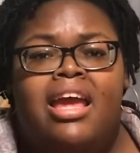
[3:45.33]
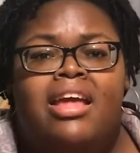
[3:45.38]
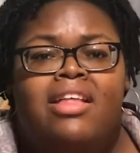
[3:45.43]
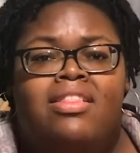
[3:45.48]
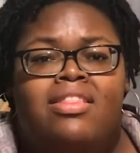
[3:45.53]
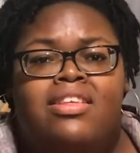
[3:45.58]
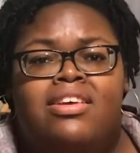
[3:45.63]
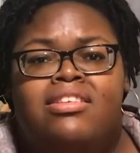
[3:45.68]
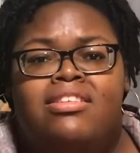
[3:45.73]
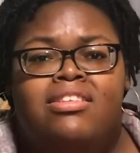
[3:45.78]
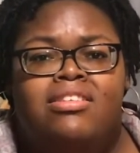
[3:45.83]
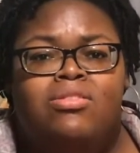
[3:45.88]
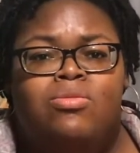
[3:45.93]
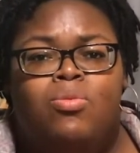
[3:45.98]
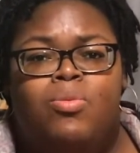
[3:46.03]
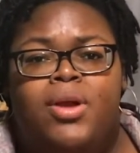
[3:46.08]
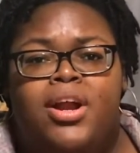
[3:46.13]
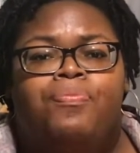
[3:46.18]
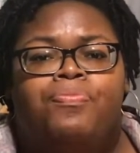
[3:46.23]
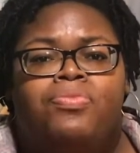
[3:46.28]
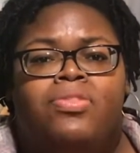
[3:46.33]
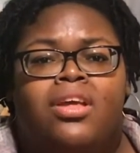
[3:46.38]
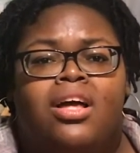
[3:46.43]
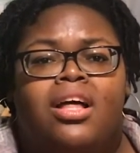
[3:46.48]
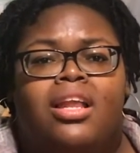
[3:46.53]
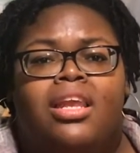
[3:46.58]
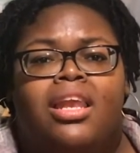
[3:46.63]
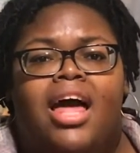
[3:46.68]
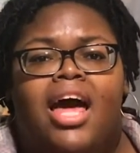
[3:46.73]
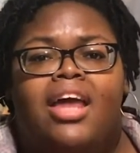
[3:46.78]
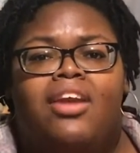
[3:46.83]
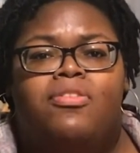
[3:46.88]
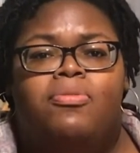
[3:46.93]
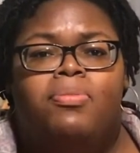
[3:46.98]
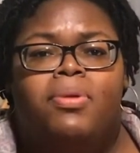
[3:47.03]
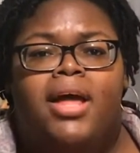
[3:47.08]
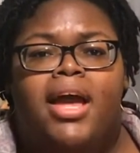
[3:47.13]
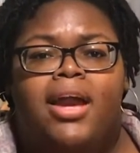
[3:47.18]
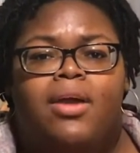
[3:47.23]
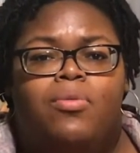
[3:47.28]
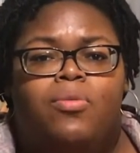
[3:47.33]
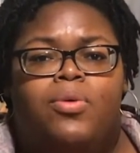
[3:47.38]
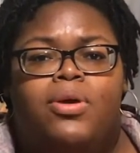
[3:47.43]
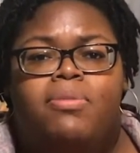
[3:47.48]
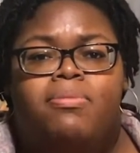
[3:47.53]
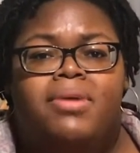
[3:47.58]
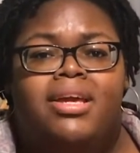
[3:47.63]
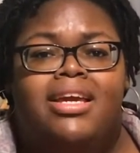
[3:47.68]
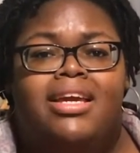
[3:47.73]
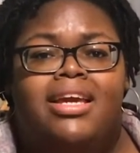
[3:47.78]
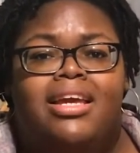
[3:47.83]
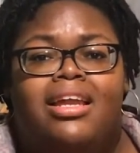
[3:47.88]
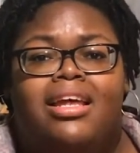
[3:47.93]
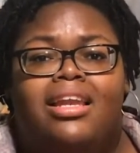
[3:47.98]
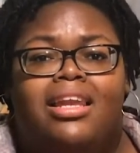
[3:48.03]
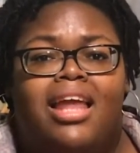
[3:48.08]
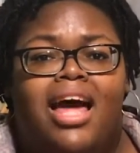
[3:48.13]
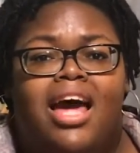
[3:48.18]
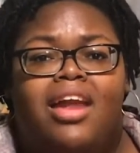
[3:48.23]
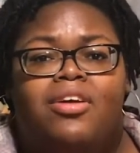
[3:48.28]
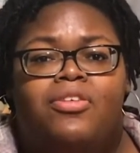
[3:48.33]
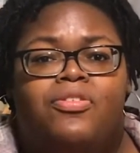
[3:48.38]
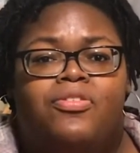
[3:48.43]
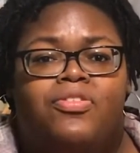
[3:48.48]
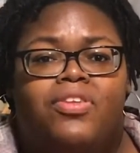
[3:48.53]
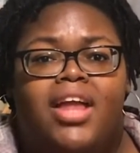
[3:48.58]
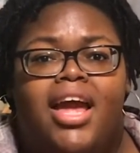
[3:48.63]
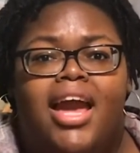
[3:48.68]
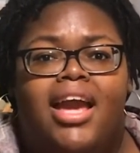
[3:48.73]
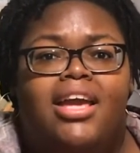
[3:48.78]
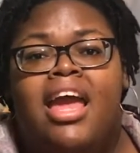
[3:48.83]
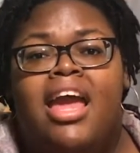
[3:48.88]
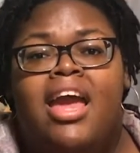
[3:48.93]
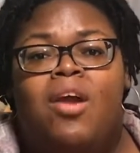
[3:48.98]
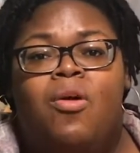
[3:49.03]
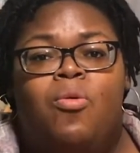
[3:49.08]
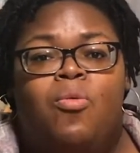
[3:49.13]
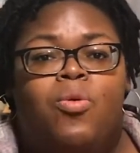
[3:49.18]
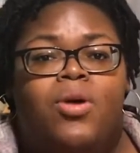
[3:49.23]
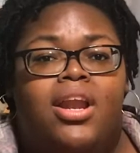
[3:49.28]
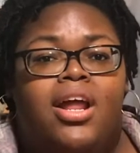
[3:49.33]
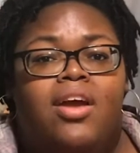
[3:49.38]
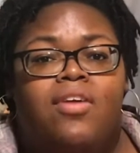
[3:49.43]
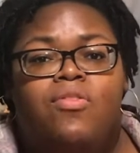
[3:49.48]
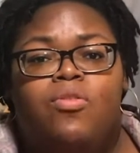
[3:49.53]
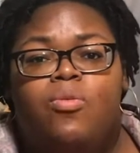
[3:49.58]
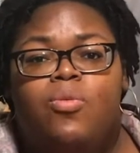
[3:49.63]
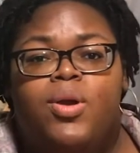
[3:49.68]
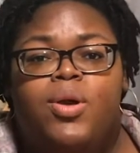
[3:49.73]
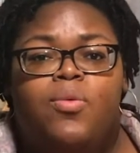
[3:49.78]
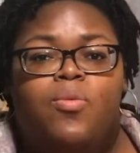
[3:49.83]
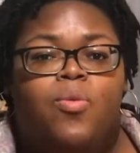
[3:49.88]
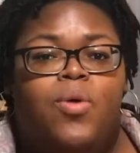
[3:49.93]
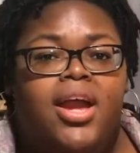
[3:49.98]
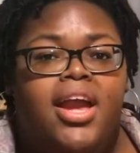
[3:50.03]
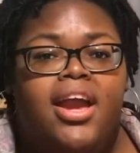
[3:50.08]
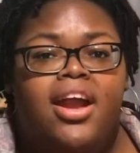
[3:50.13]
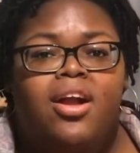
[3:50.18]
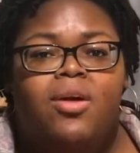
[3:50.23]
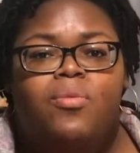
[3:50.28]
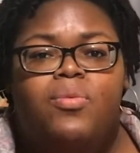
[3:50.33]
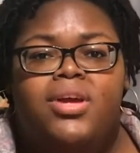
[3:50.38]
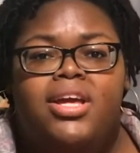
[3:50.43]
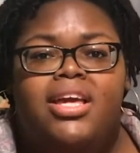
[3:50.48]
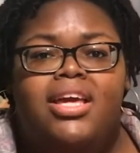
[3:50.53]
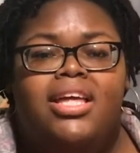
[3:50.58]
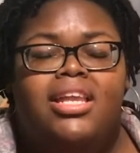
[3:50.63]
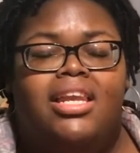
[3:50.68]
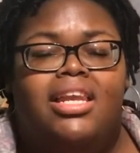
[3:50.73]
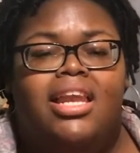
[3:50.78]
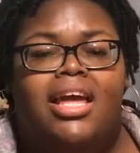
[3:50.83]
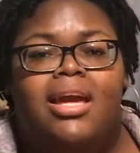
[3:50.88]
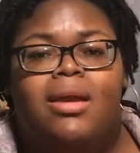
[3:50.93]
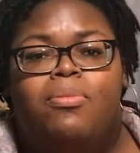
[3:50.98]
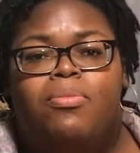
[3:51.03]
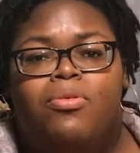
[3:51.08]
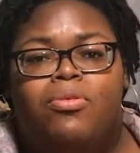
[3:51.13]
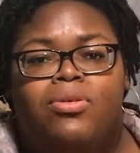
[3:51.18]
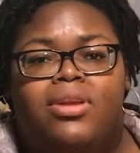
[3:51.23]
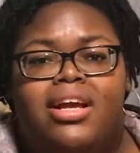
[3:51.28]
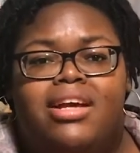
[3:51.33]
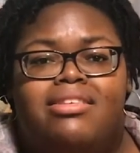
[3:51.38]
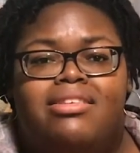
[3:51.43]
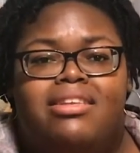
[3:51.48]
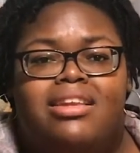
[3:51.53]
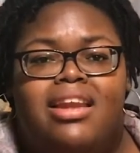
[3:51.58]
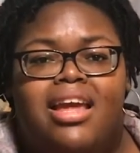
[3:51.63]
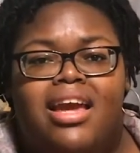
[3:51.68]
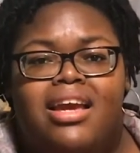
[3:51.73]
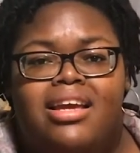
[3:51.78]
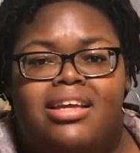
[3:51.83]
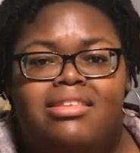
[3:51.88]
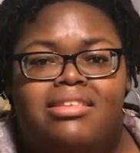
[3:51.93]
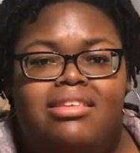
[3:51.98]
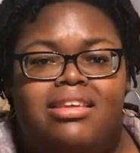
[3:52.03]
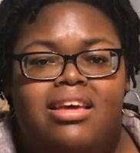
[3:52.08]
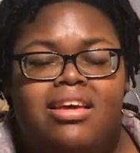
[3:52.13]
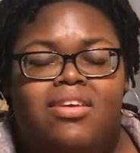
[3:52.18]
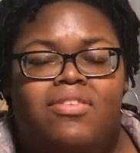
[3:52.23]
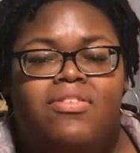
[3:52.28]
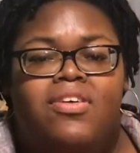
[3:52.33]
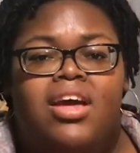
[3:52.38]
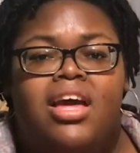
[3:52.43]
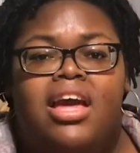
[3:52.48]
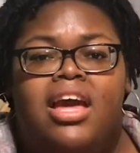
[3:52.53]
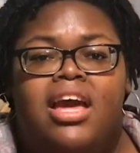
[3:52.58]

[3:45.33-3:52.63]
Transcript: and this is where a lot of black women get a lot of flack whatever we wear we get labeled as negative